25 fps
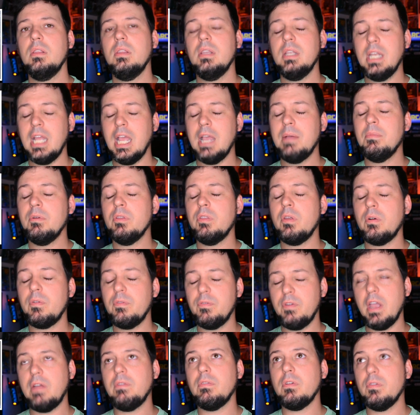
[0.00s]
the name of their
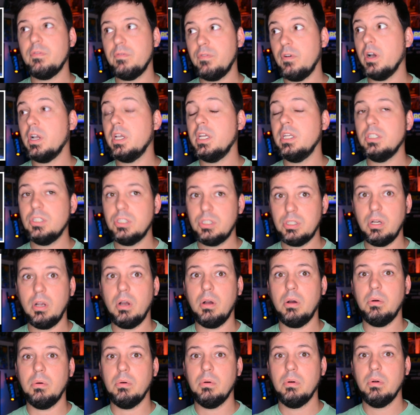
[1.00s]
favorite fucking
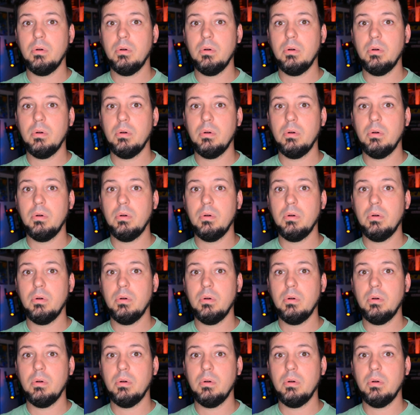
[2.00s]
show.